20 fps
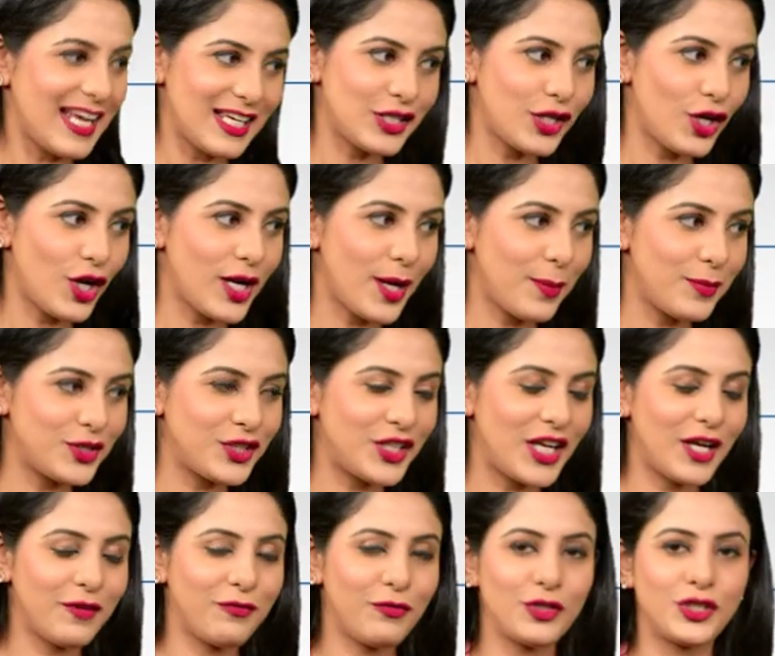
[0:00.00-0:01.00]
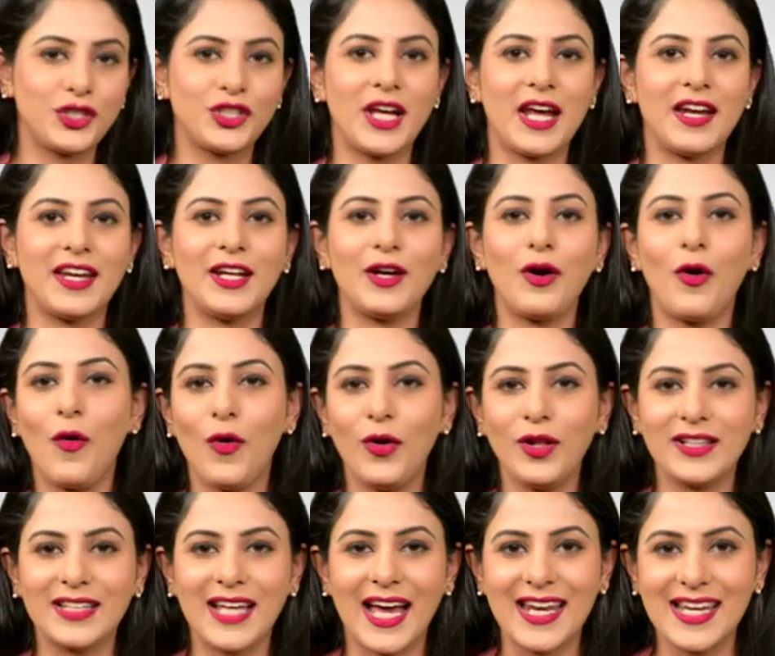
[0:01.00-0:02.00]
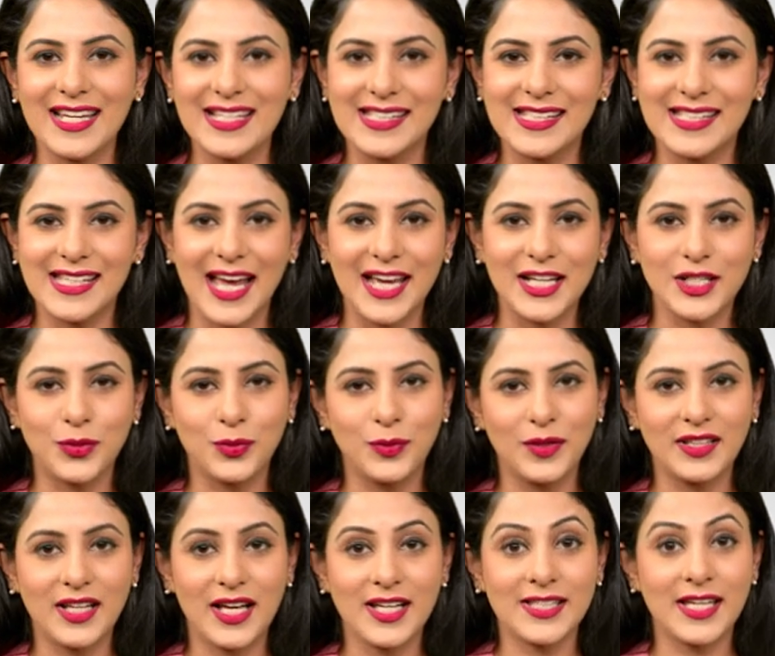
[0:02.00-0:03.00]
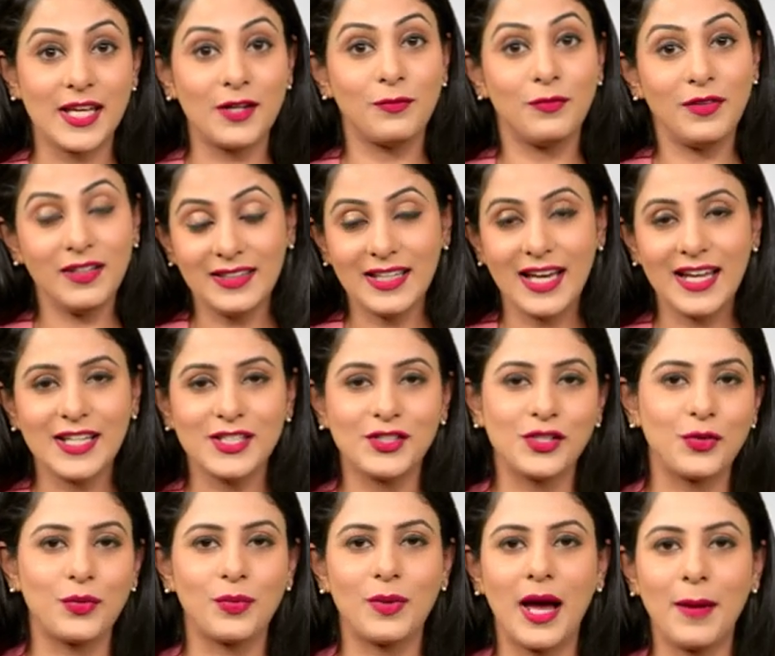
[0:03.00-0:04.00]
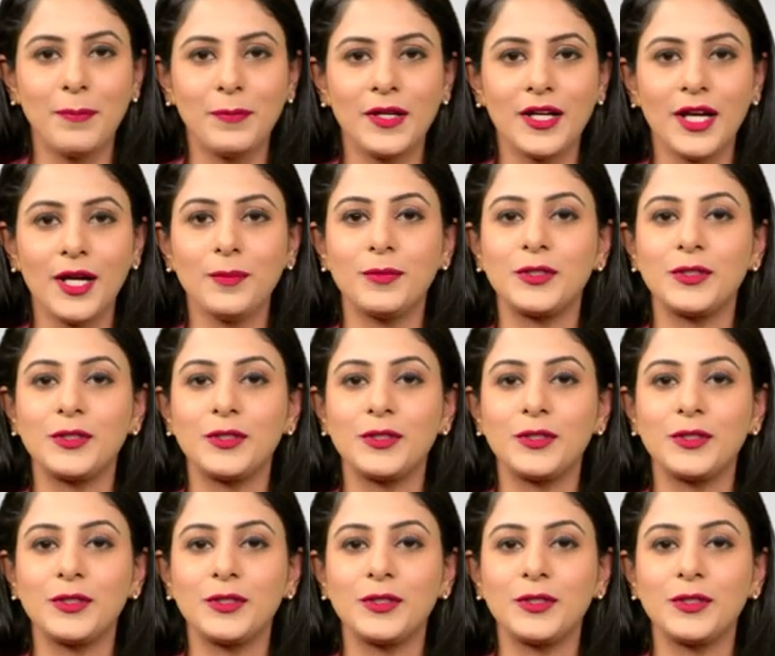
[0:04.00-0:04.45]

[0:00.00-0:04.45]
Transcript: Thanks a lot, Abhishek, for sharing all that insight with us. And with that, it's a wrap here.